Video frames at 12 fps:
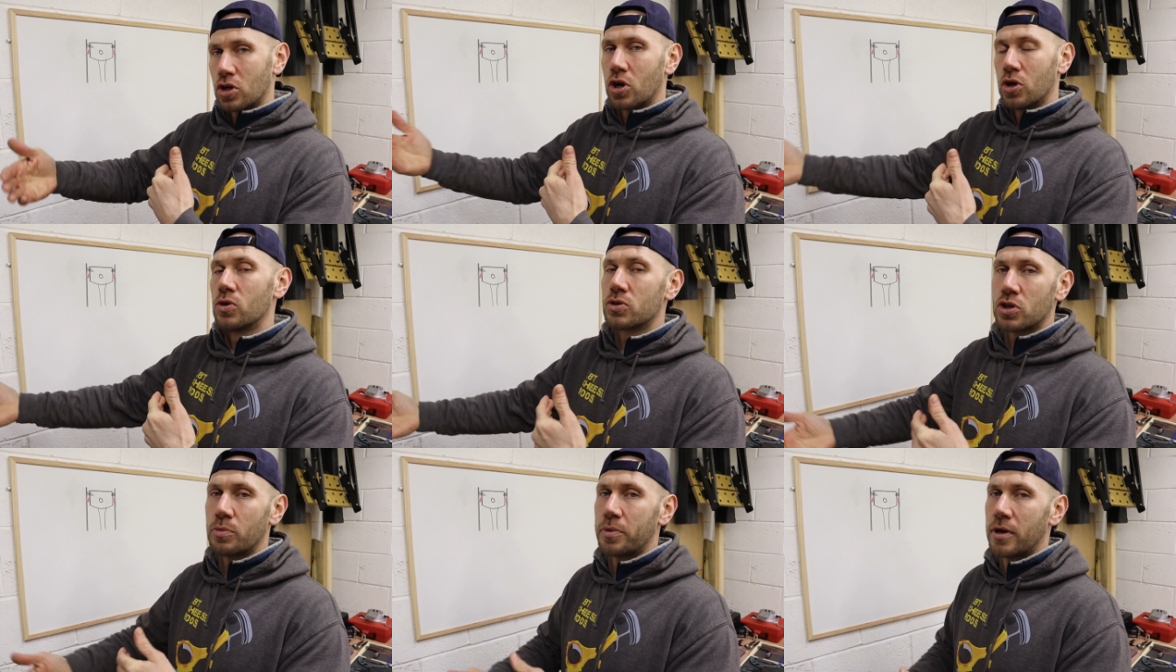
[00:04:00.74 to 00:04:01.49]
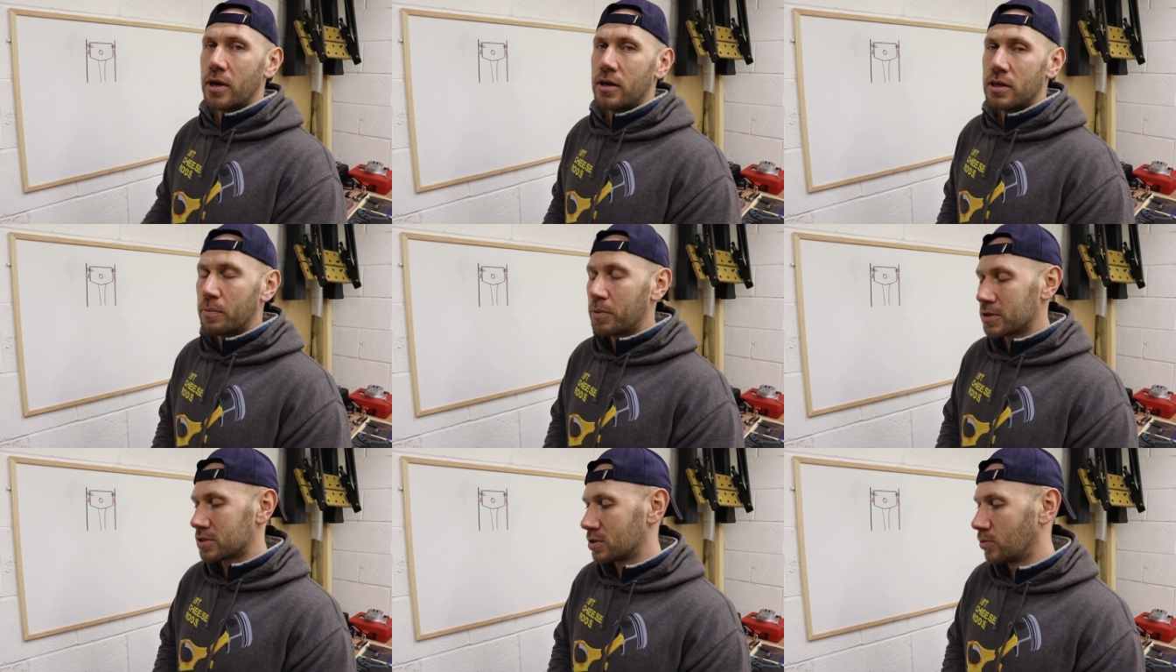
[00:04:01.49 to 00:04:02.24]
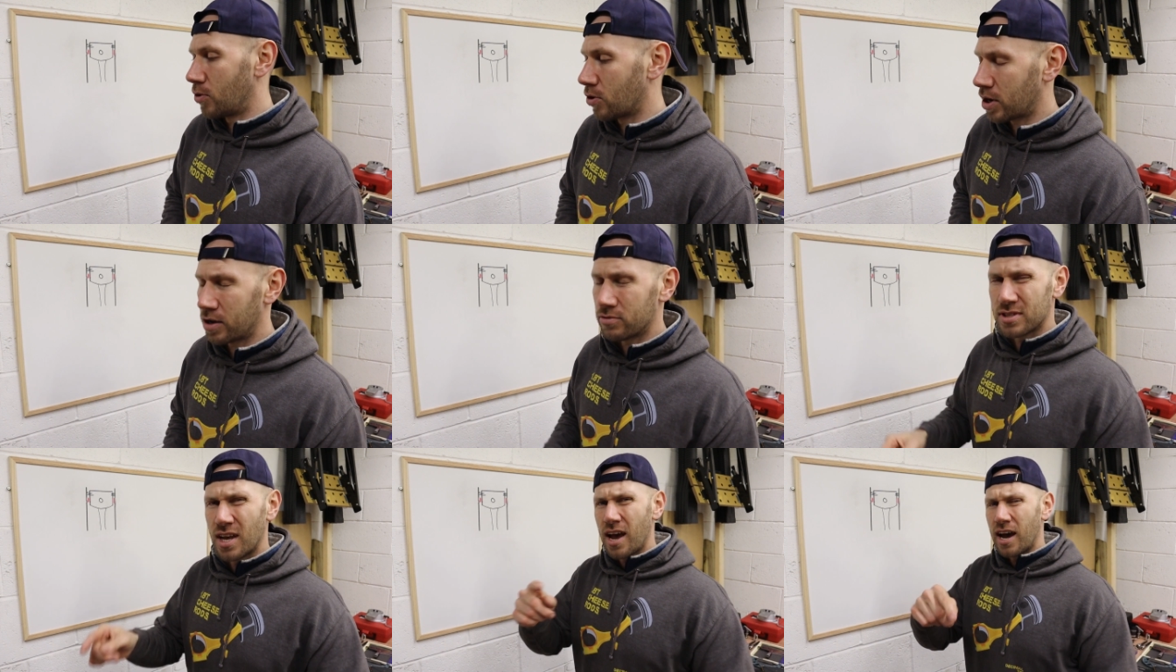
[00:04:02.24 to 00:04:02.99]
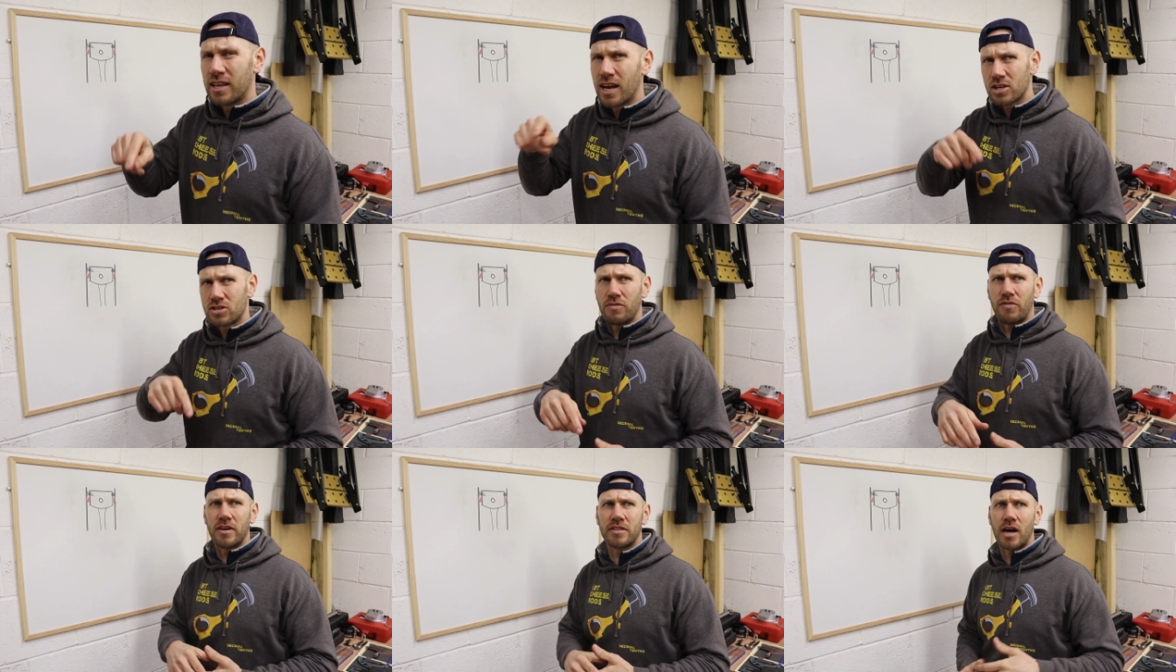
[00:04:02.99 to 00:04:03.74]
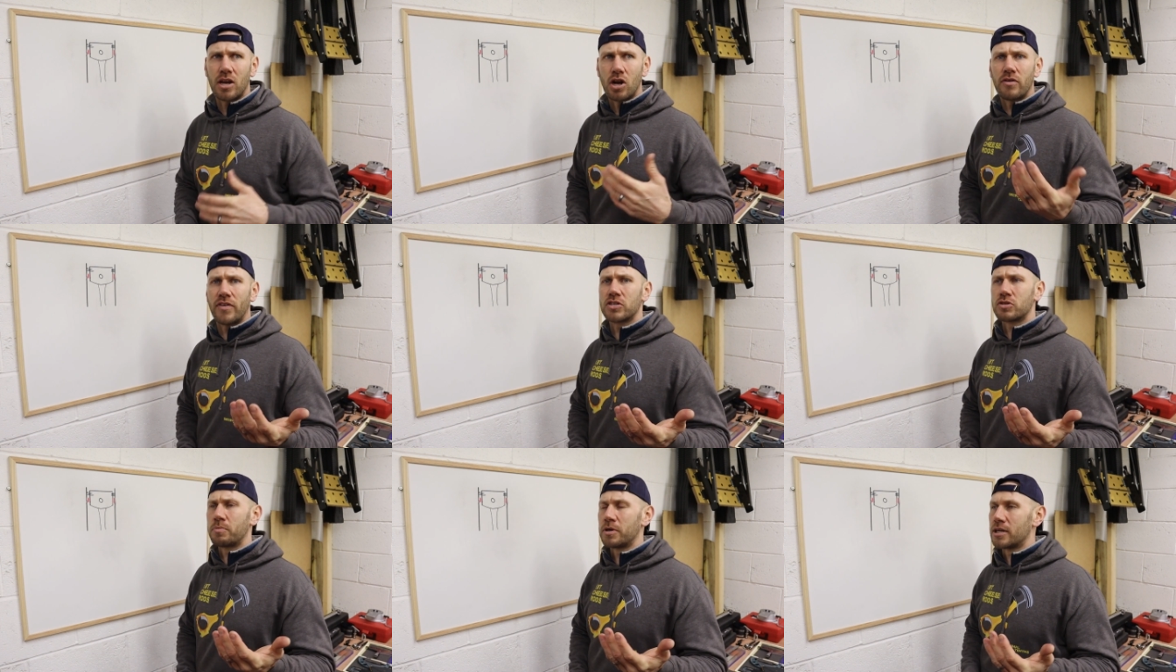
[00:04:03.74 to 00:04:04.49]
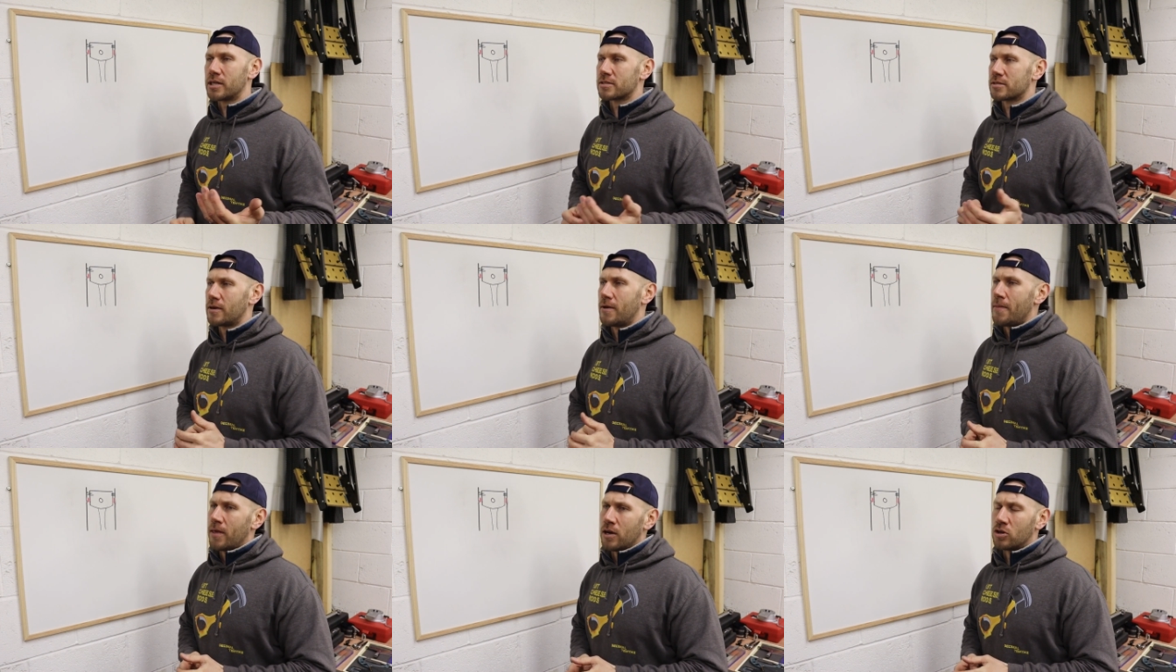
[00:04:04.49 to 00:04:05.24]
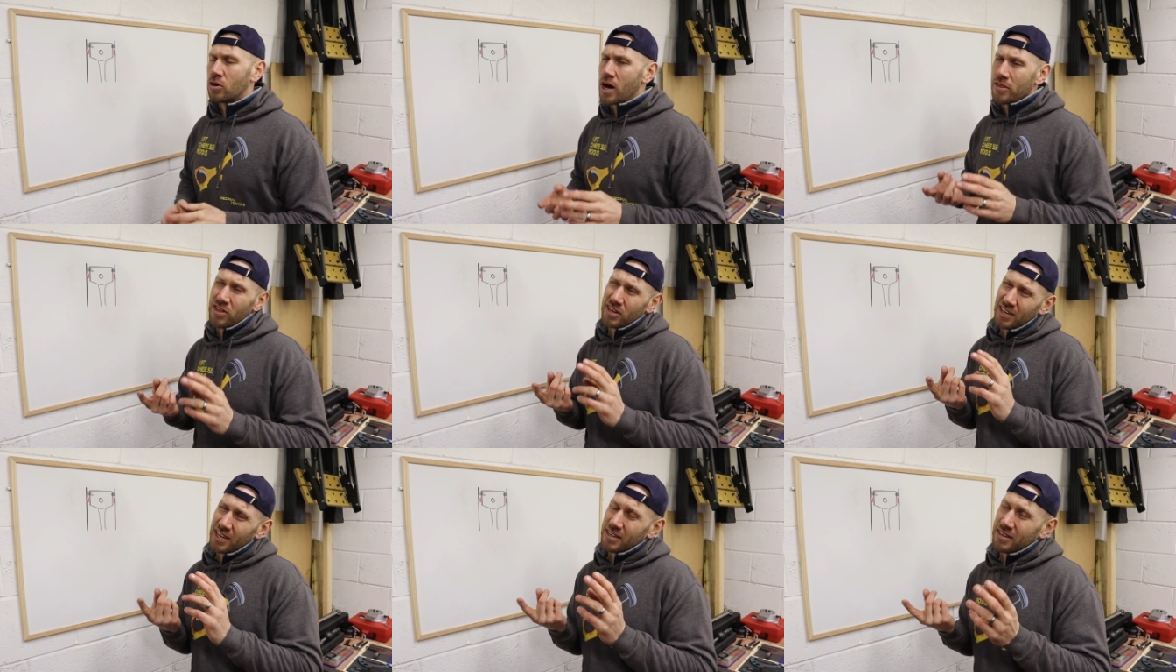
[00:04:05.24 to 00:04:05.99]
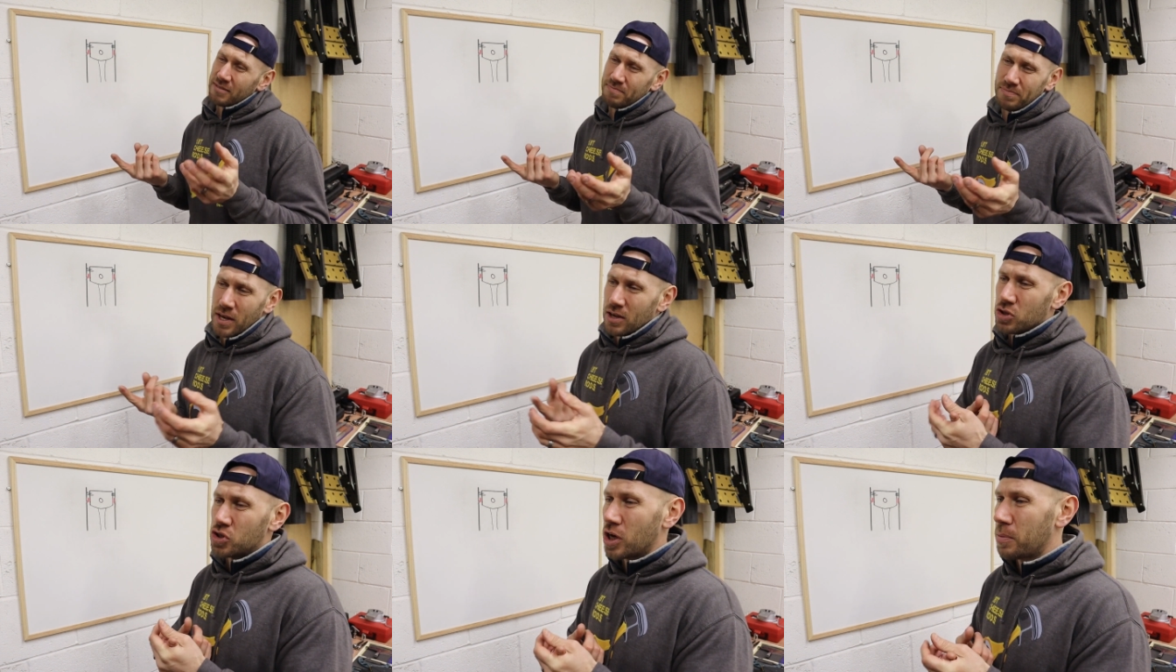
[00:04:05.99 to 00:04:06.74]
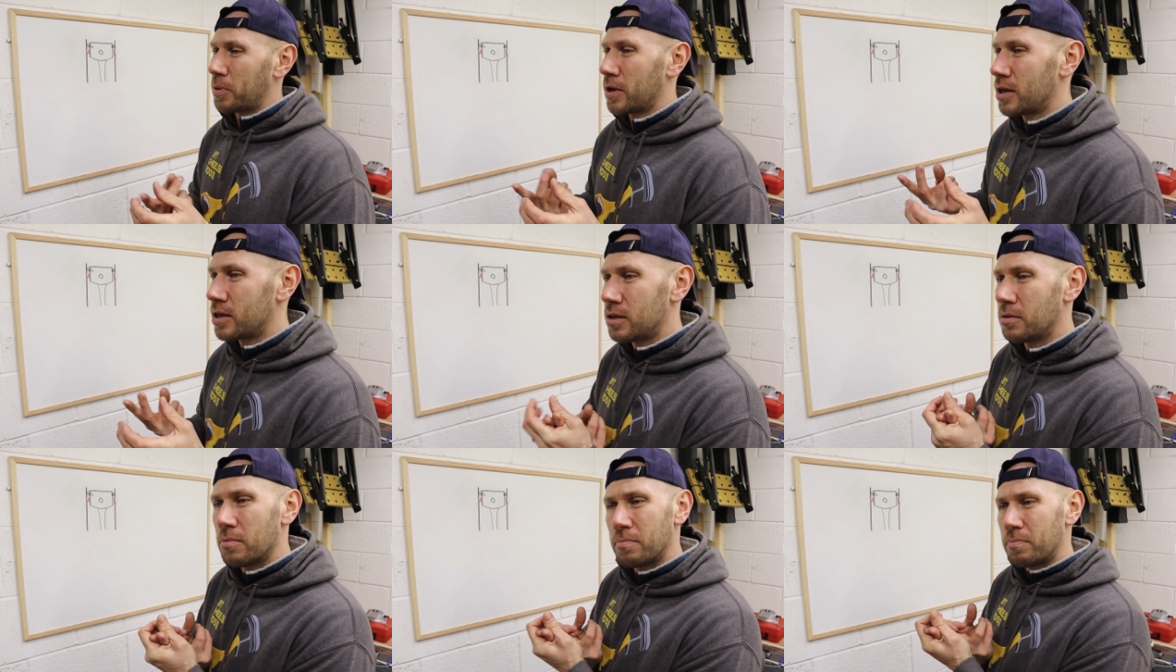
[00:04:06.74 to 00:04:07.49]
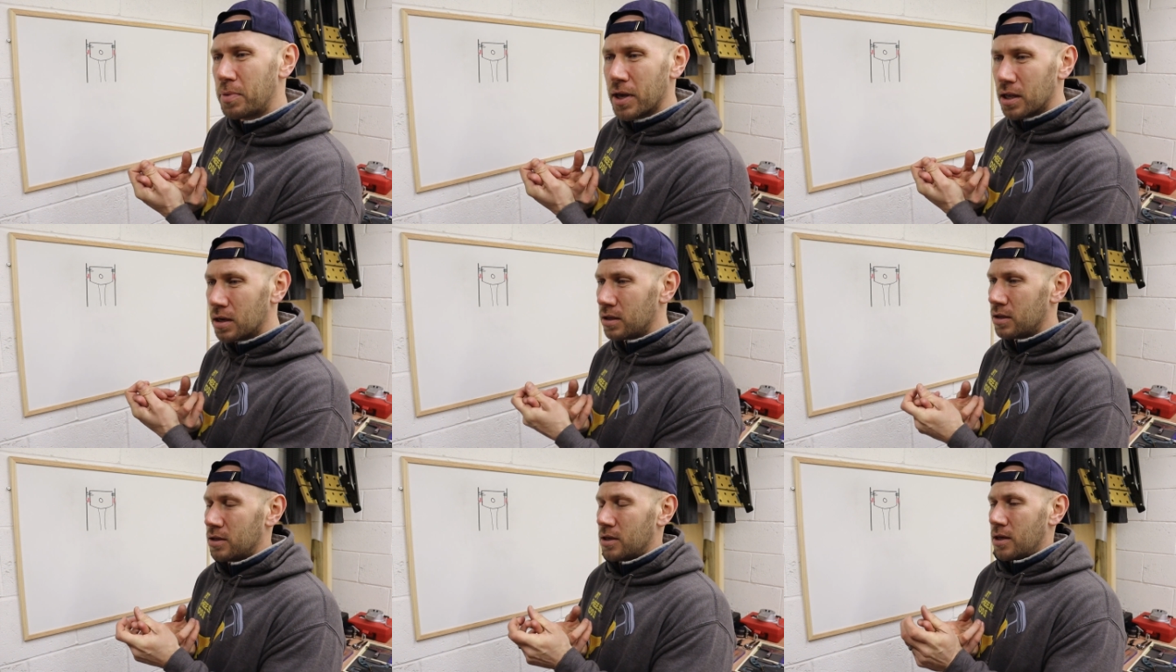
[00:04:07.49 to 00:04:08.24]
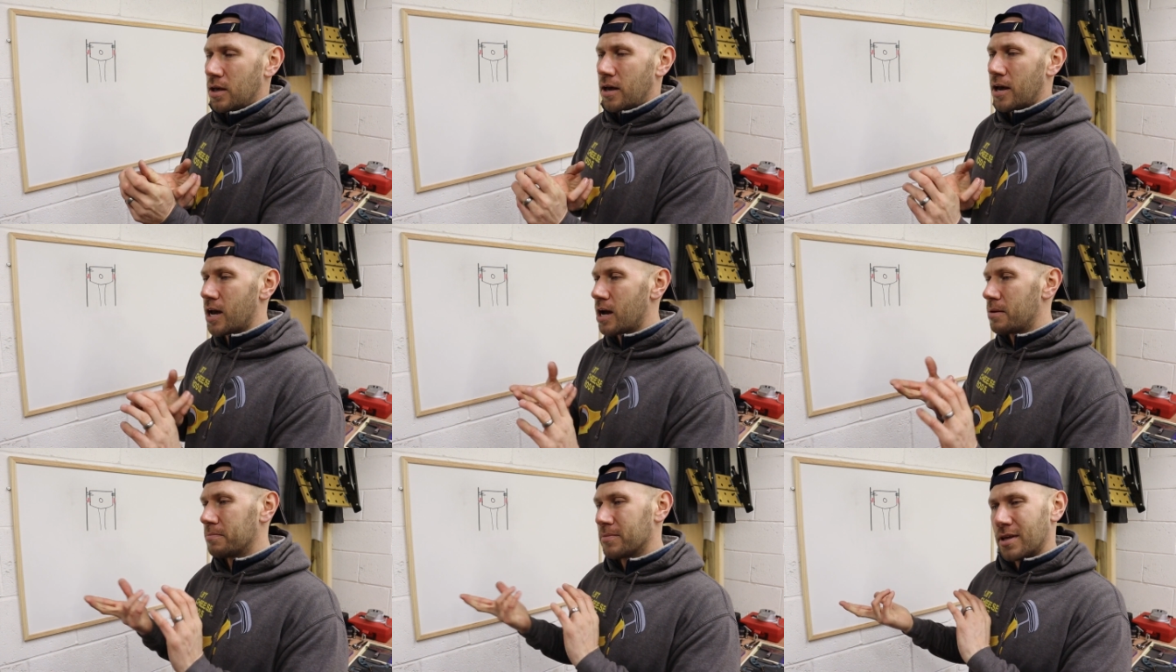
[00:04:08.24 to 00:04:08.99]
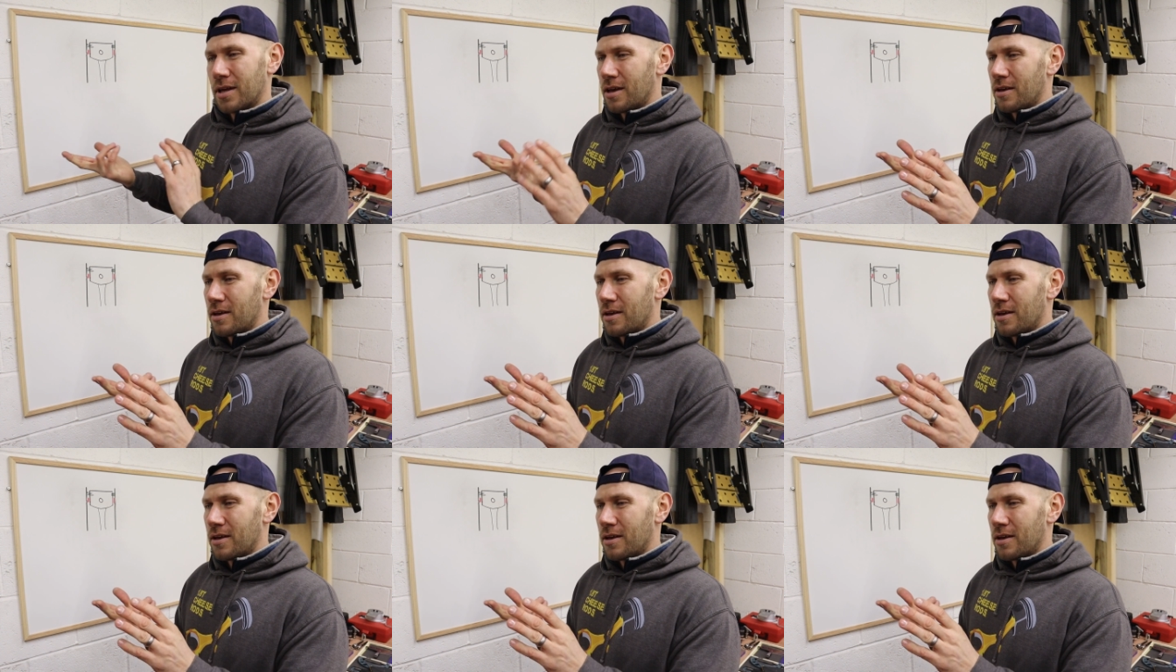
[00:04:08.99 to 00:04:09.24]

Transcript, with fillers: to close up your piston to wall clearance. And you actually find that a lot of engine builders, you know, I think like JP, Bill, um,